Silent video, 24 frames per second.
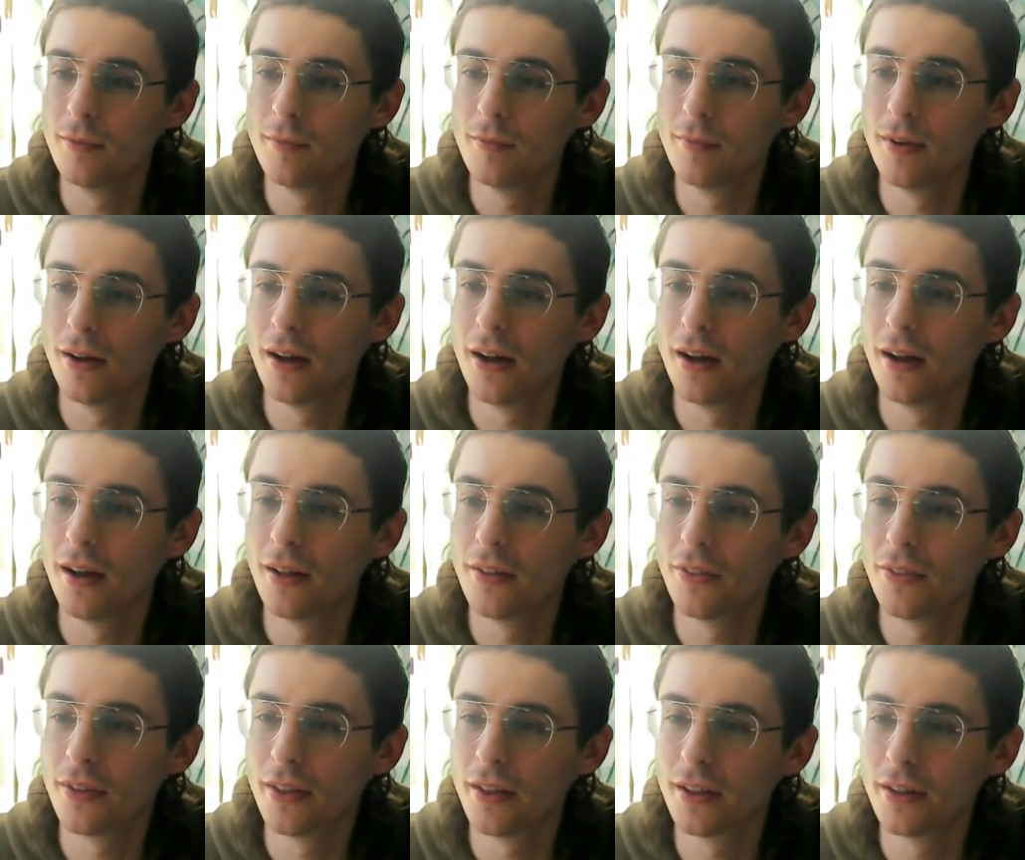And
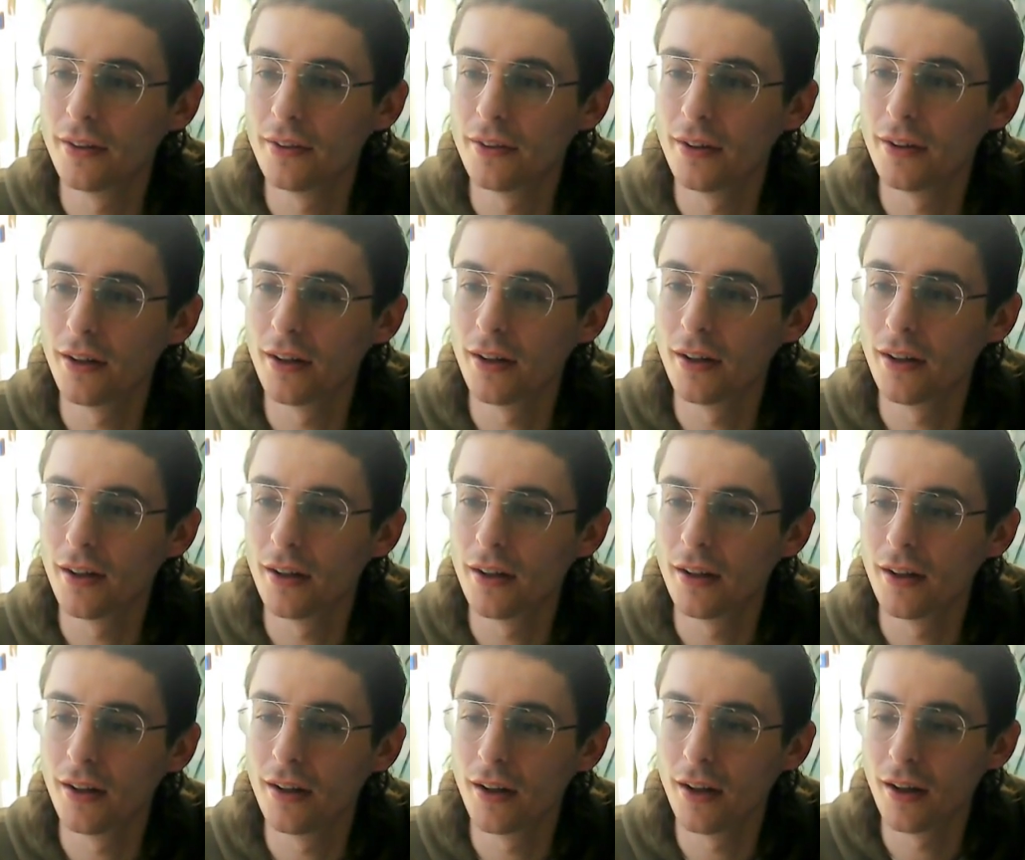then
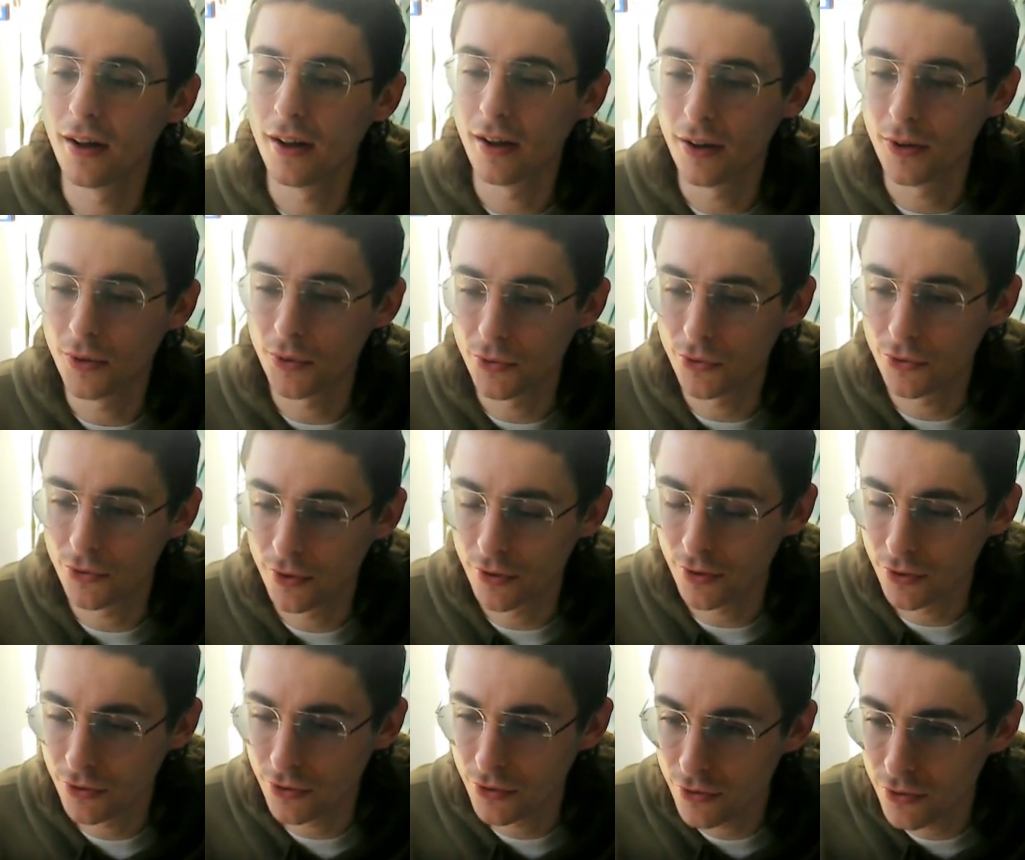I'll
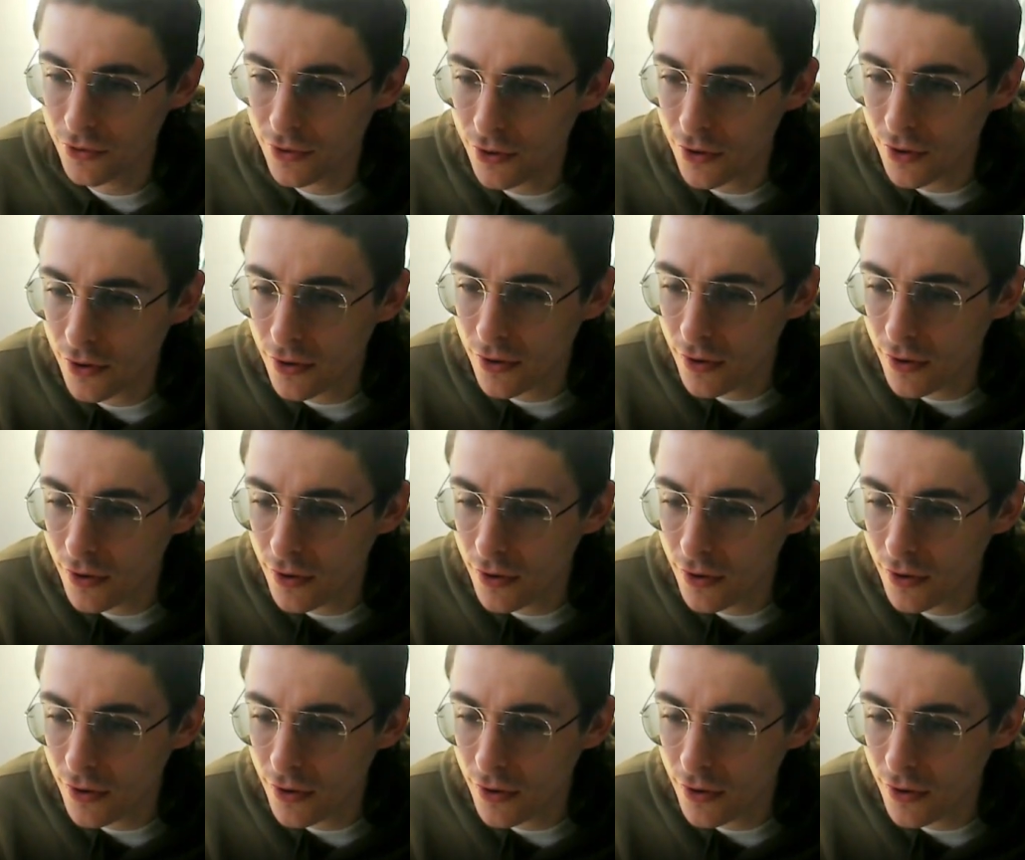just